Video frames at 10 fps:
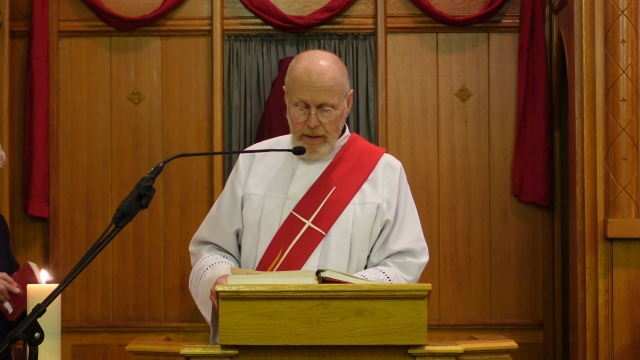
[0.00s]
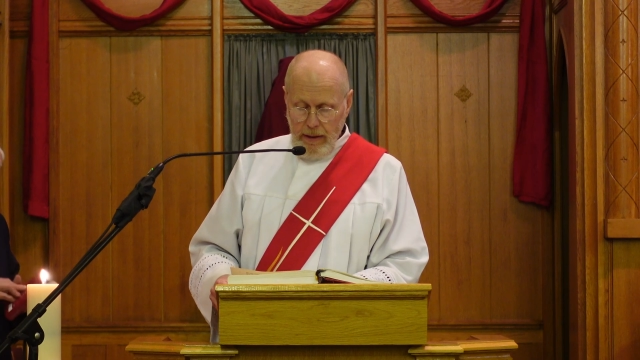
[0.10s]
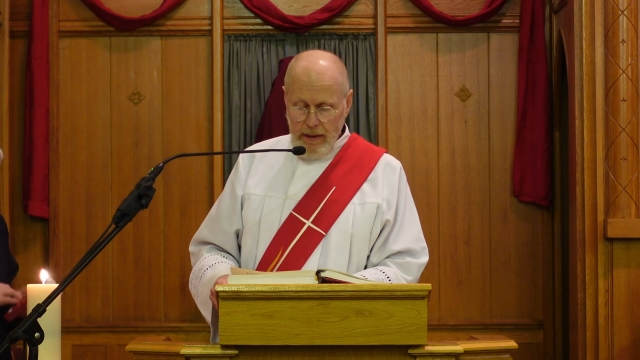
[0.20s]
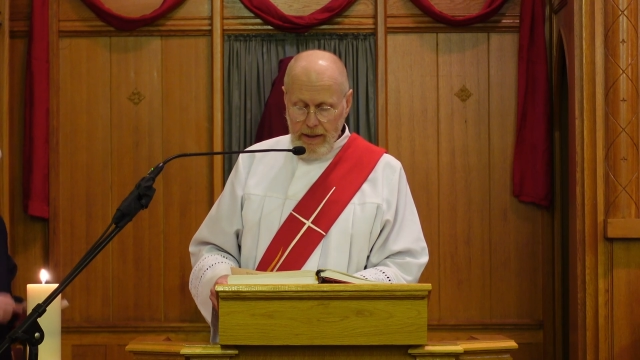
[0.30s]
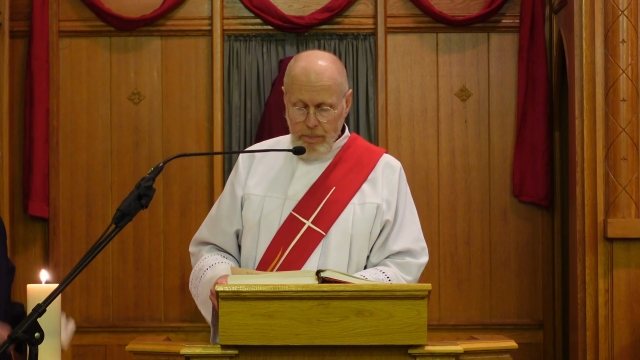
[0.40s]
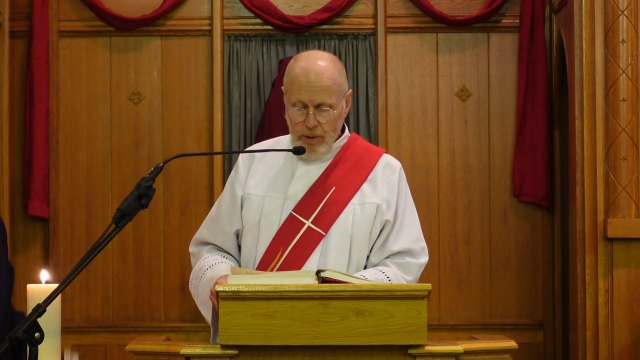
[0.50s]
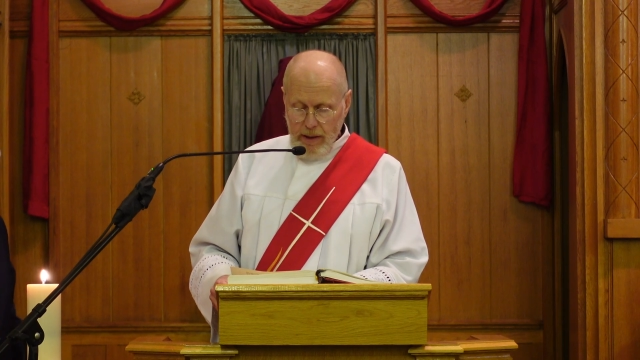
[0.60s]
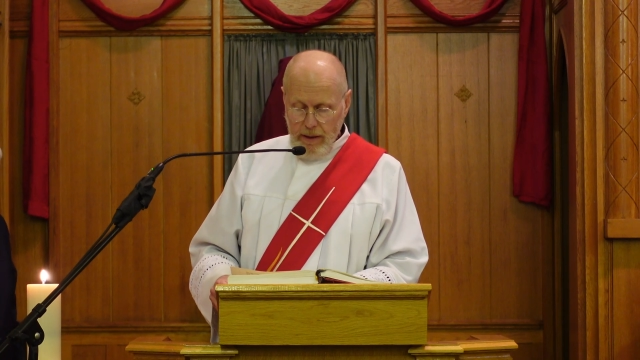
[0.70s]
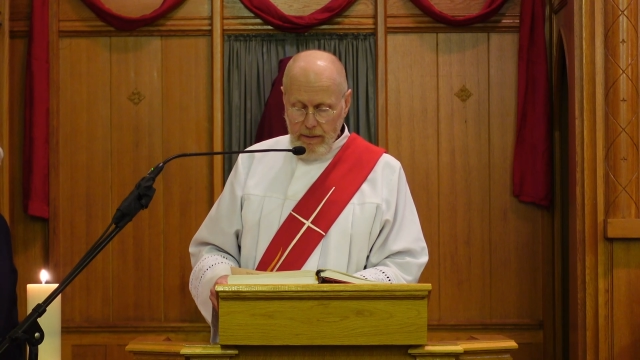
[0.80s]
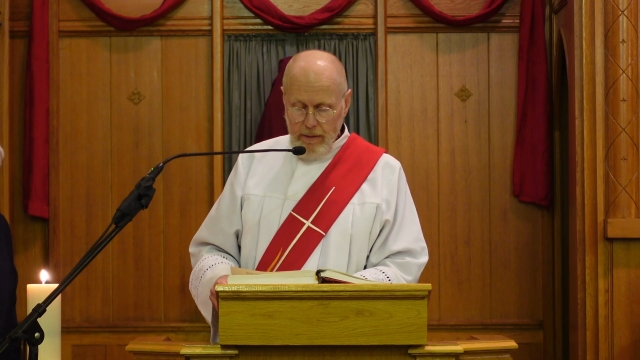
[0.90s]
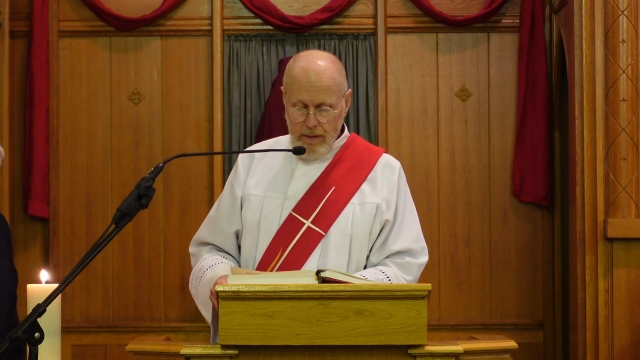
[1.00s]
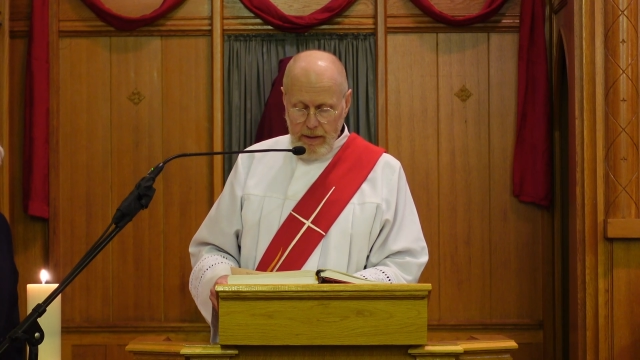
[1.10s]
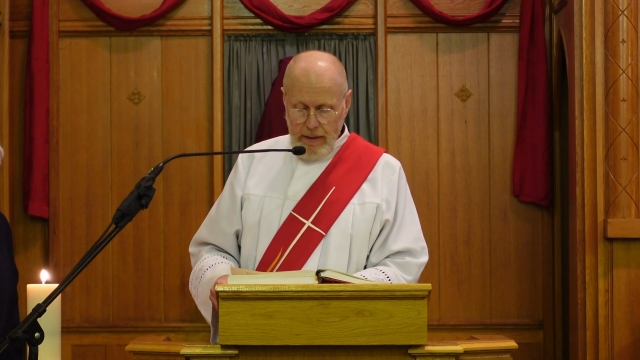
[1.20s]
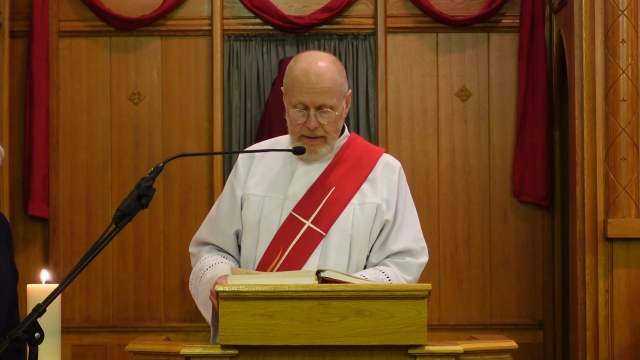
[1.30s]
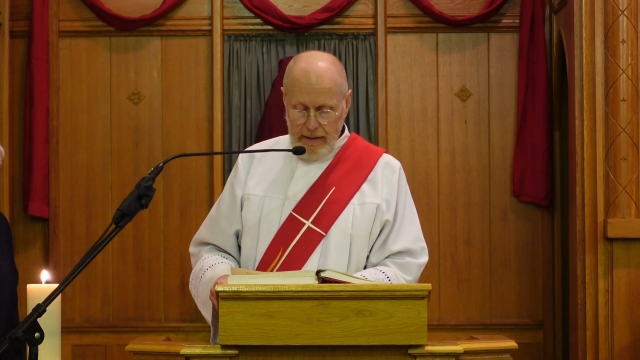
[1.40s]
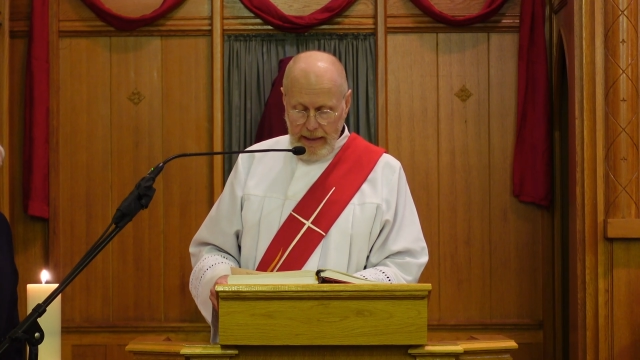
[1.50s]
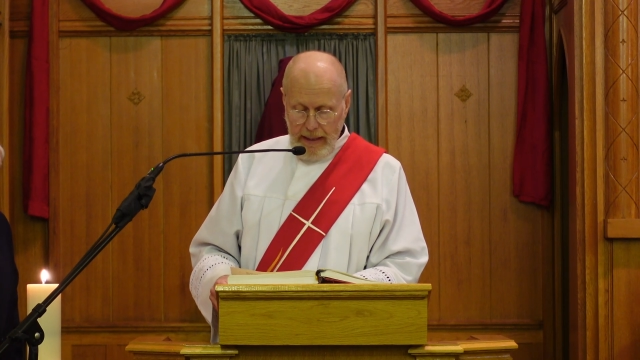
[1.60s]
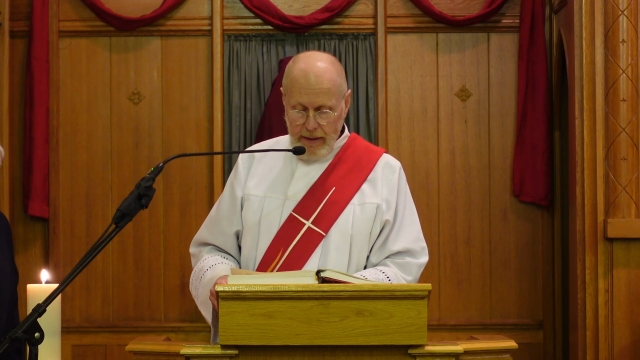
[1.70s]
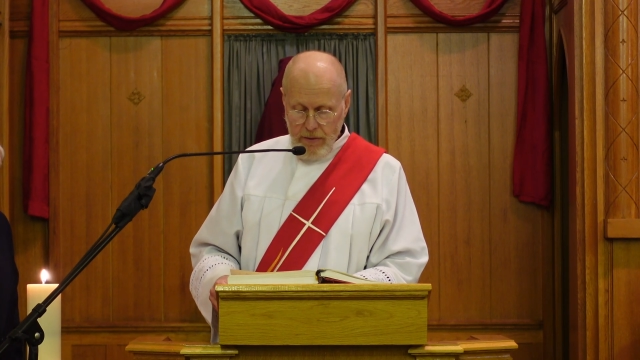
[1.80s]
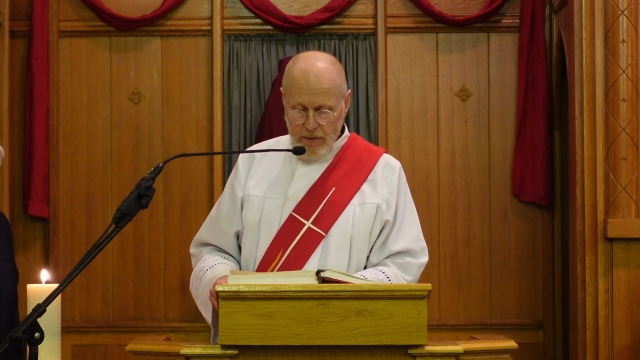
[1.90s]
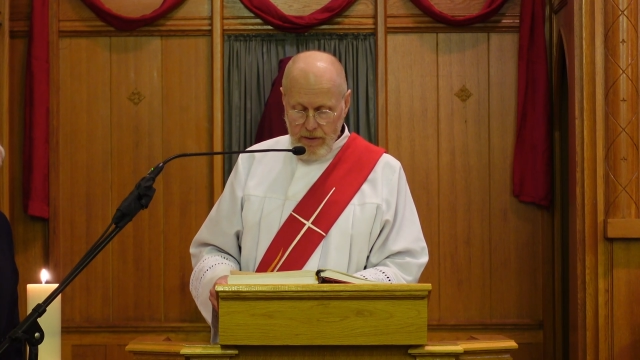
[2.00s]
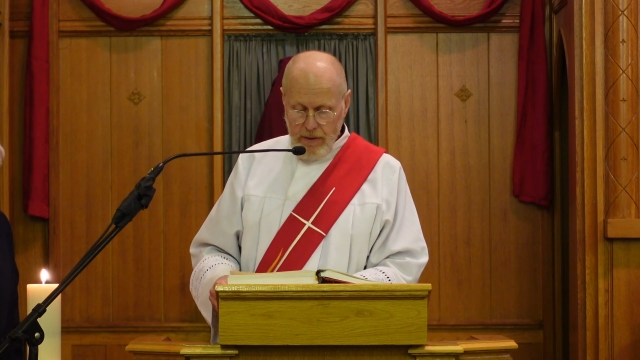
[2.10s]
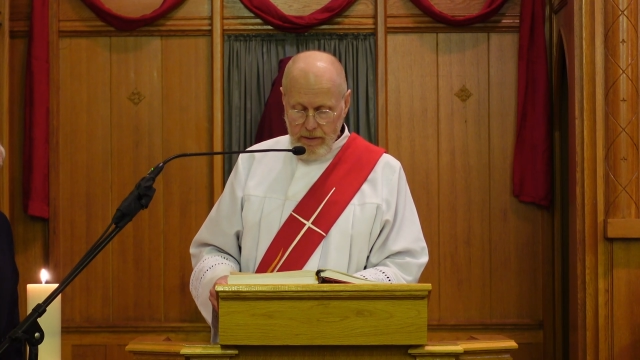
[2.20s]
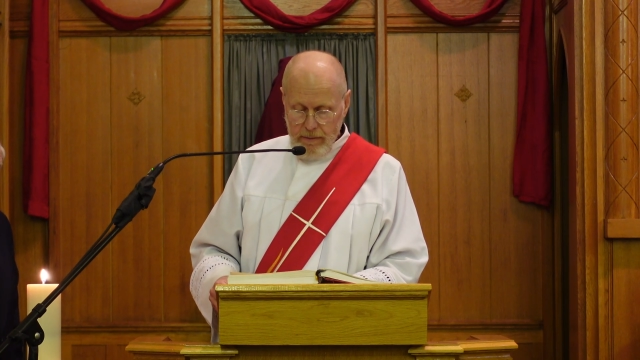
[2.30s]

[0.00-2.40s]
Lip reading: and he breathed his last.